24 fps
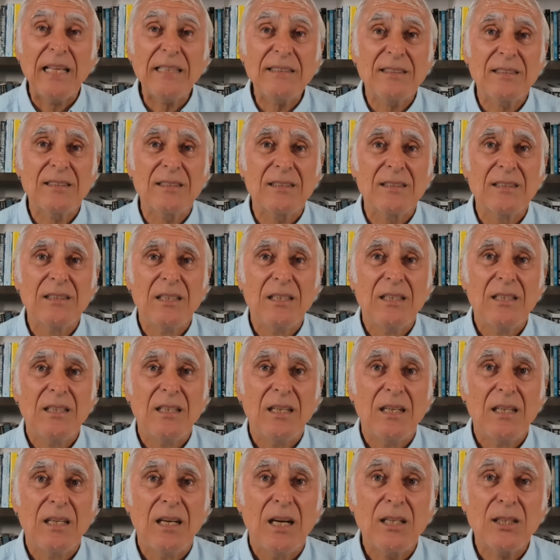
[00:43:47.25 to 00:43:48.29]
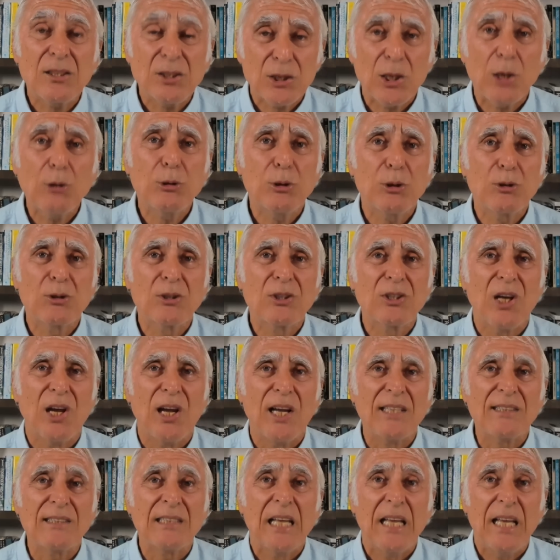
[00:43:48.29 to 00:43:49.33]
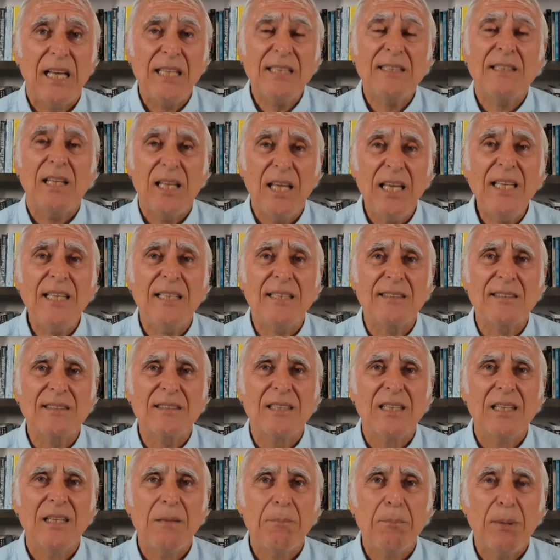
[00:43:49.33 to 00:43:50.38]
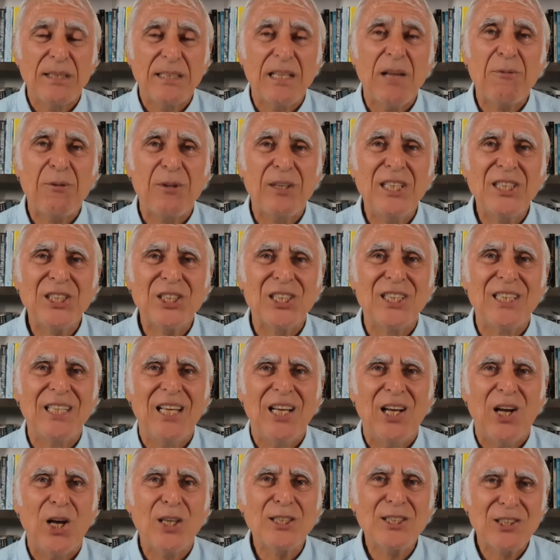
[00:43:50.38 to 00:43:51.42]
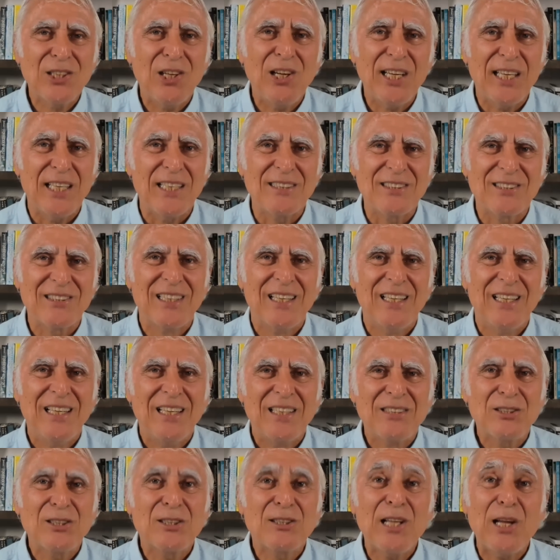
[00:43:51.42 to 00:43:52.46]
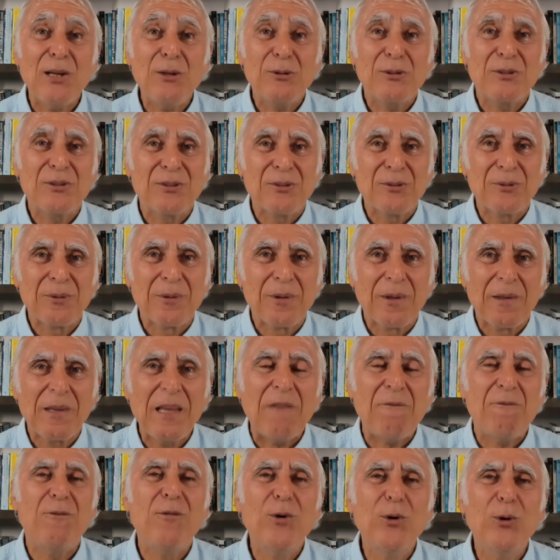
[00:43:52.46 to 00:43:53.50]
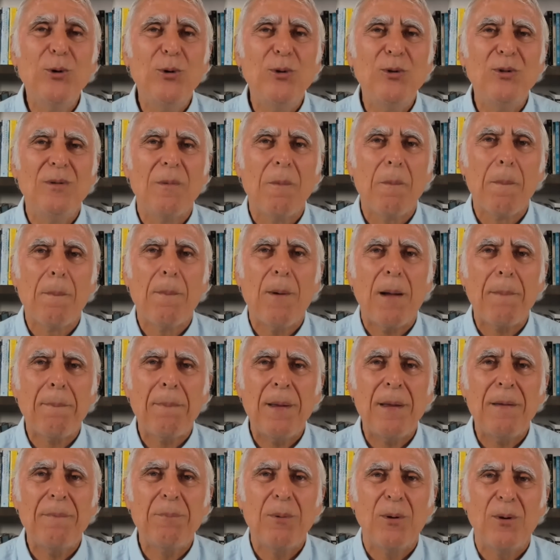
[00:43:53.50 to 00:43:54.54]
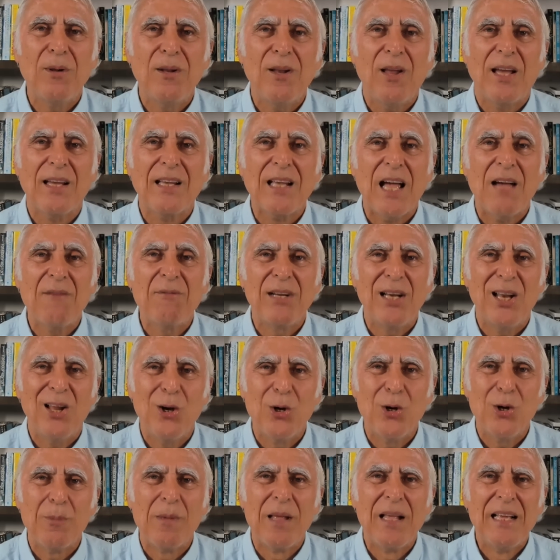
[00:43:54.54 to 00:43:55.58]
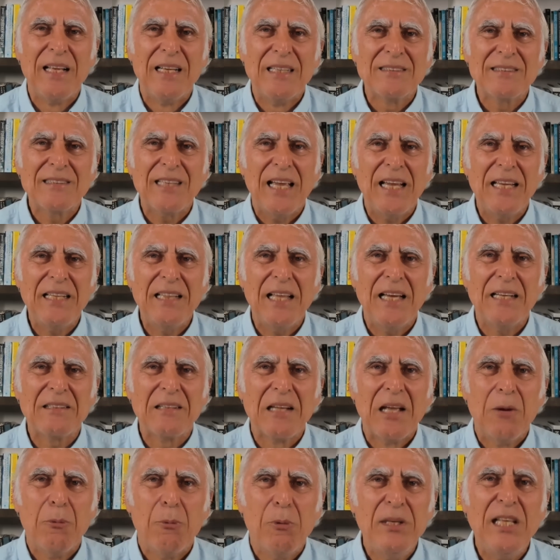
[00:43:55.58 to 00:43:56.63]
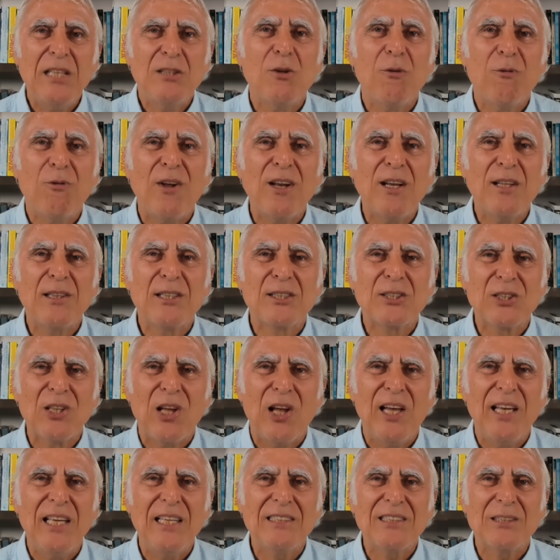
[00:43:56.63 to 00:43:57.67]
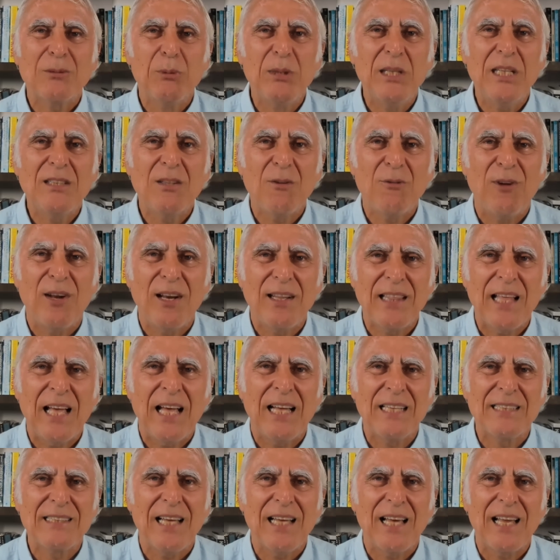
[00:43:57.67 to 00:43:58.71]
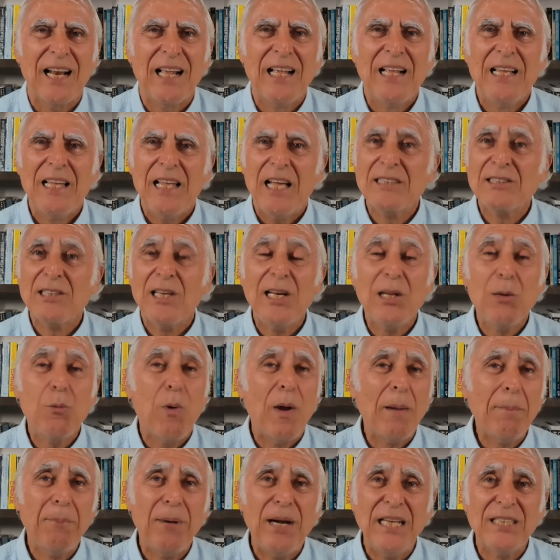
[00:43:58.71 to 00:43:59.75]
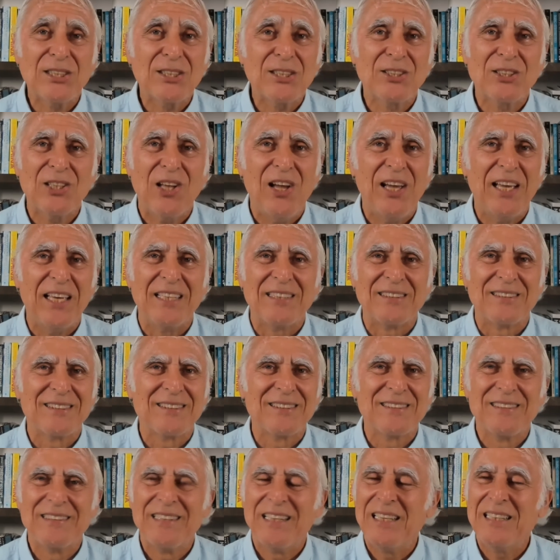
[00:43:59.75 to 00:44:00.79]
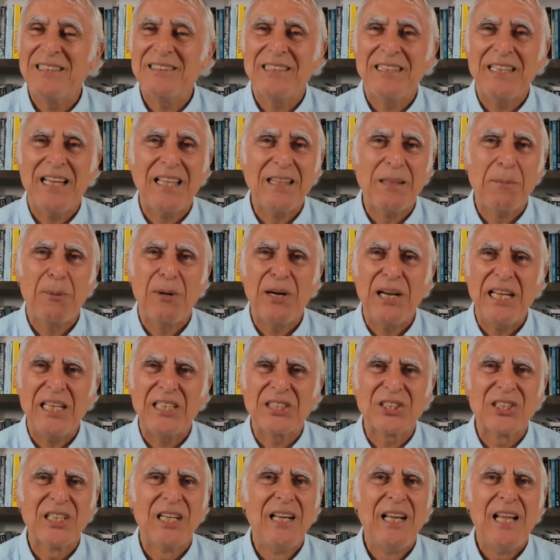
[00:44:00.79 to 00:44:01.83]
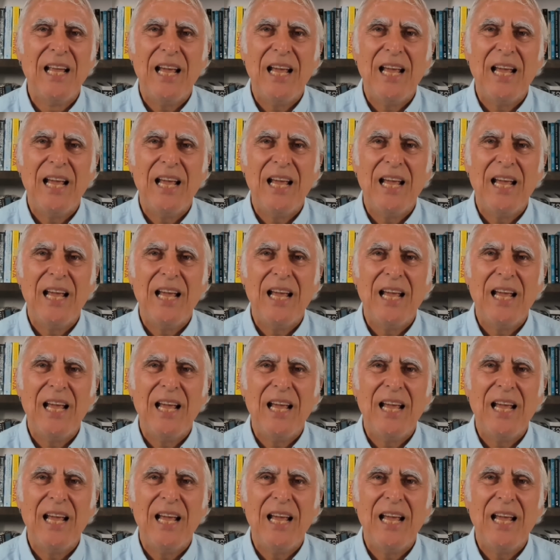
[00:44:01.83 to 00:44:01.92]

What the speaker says: That's a social science. It is, by definition, a science. So don't get fooled by people like Avi Loeb saying that we need to follow the science and we need to follow the hard data. That's only one branch of science. There's another branch.